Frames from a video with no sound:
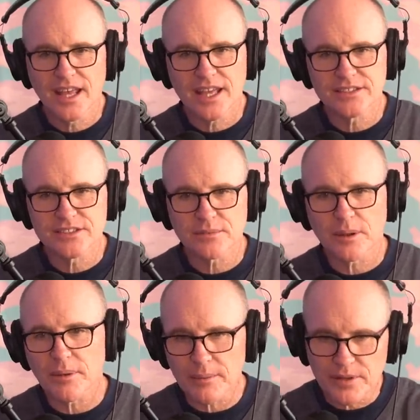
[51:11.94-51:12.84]
And so my
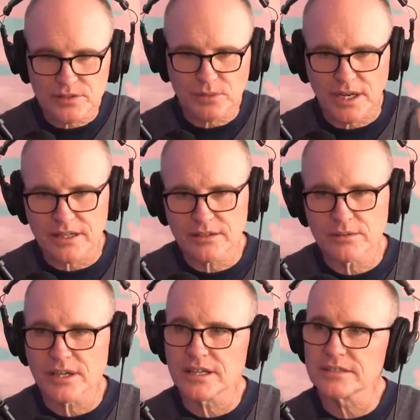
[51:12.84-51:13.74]
mom goes, why don't
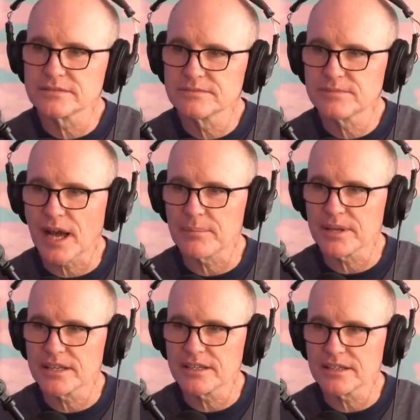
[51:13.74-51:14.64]
you pop
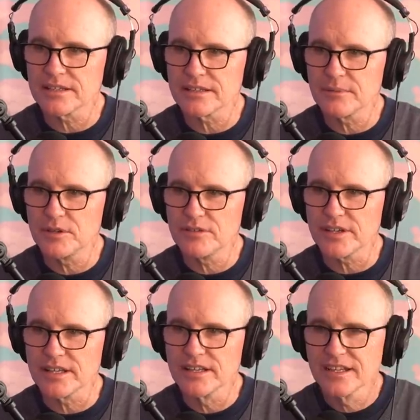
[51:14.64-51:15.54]
in a
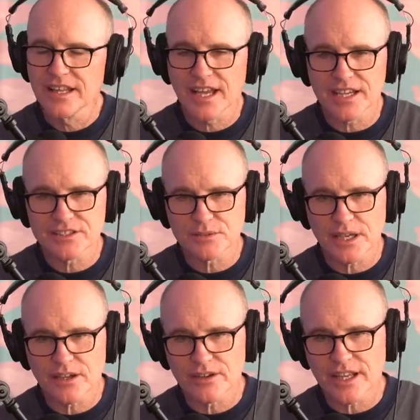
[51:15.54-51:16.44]
movie? And so I
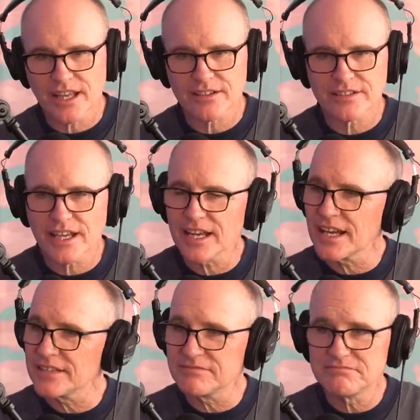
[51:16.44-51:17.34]
go down, and
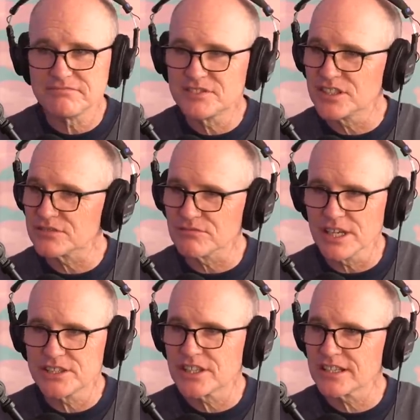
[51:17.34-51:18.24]
I just
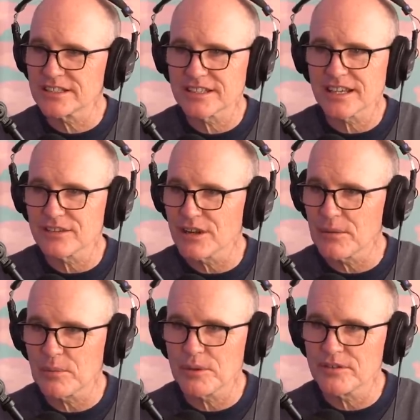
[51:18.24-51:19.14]
reach in. I
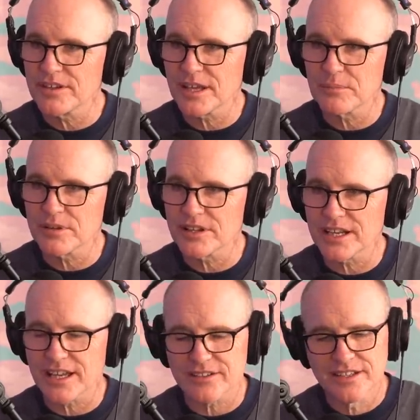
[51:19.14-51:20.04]
grab a movie. I pull it
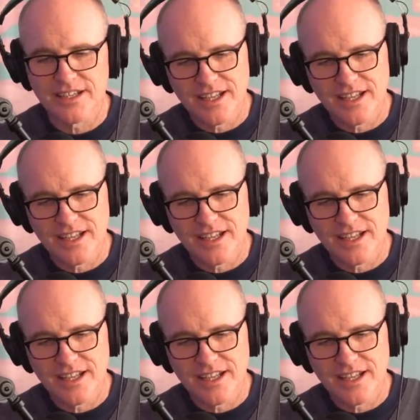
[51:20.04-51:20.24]
out.